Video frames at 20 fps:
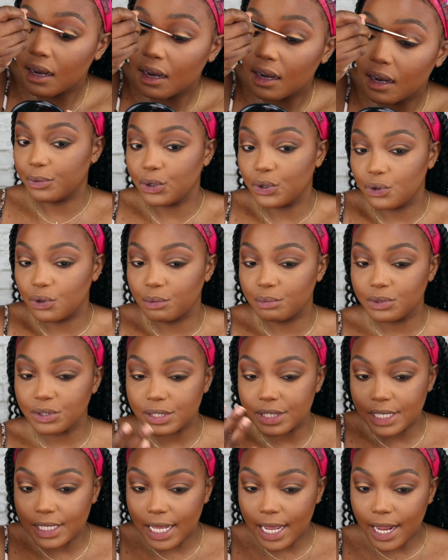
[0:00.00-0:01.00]
Boom, you
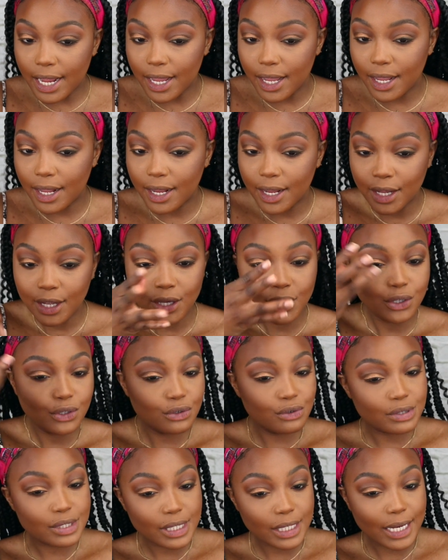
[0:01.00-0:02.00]
see that?
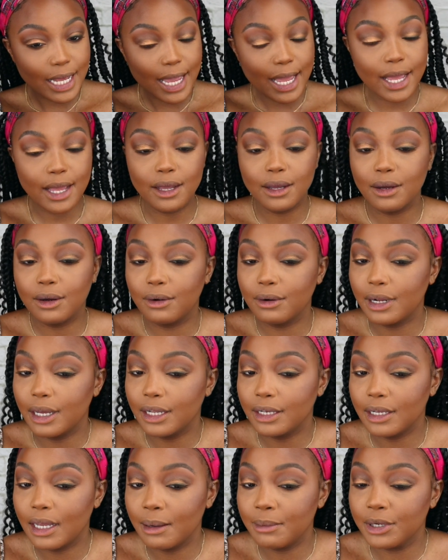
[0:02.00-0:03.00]
You see that? Hold
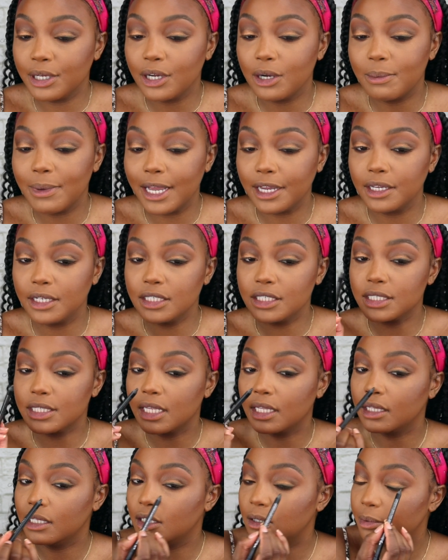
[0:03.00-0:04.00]
on, I'm gonna go back in just a
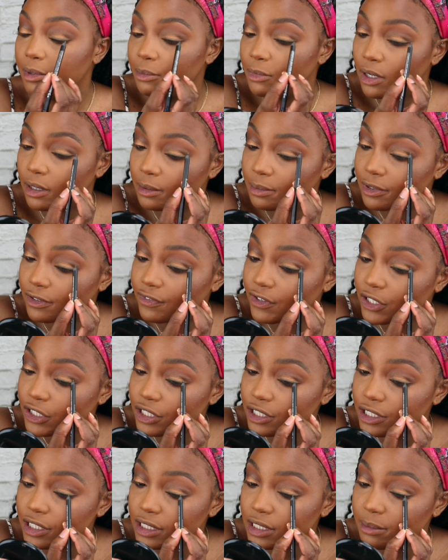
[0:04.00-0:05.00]
little bit more of
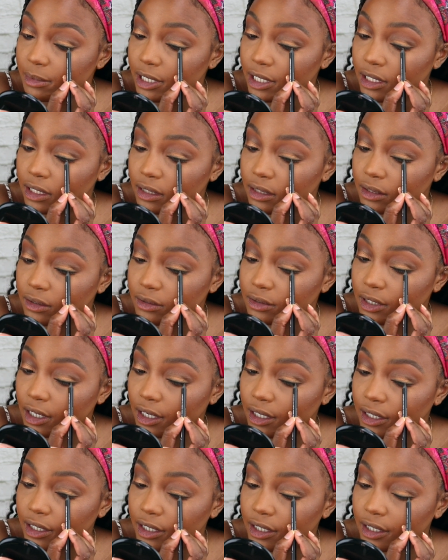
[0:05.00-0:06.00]
Perversion just to make it a little
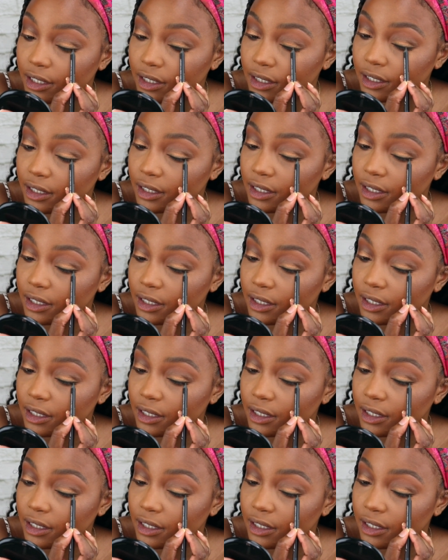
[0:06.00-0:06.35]
darker.